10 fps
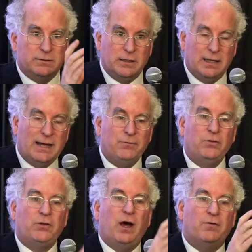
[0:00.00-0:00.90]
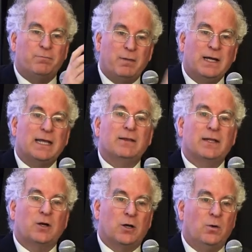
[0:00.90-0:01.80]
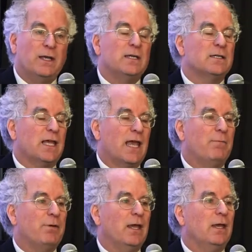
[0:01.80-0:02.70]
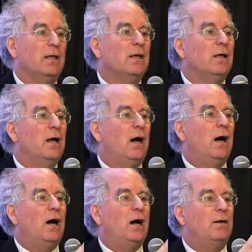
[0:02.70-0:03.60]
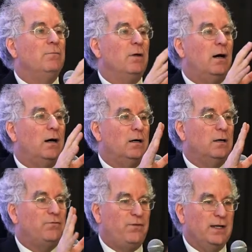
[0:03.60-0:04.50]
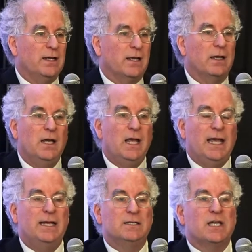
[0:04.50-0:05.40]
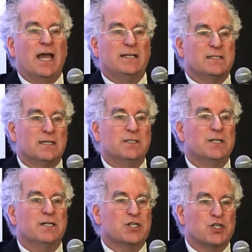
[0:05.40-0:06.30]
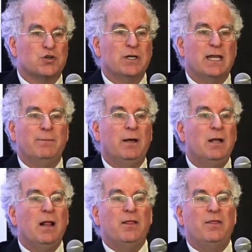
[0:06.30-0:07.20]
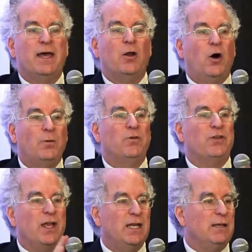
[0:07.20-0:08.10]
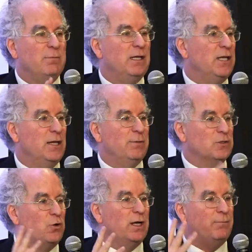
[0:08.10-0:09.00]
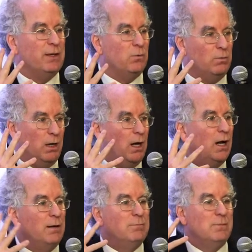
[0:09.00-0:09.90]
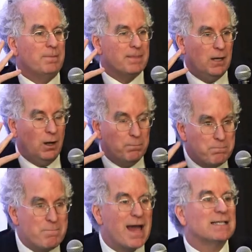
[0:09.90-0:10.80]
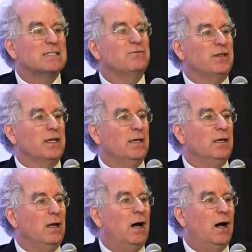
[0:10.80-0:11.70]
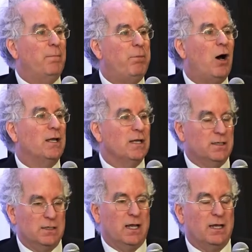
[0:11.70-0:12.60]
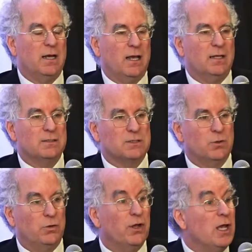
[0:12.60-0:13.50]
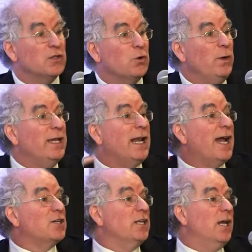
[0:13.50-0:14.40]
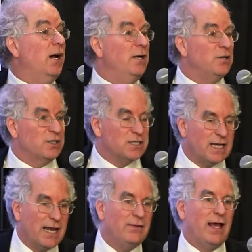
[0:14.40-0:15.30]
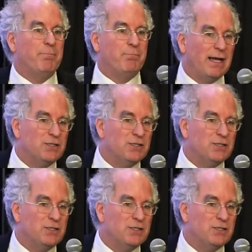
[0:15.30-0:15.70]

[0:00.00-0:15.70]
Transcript: levels of money that are going into campaign funding is at such an extreme that almost any medium is going to be massively bought and sold. So we could actually understand that by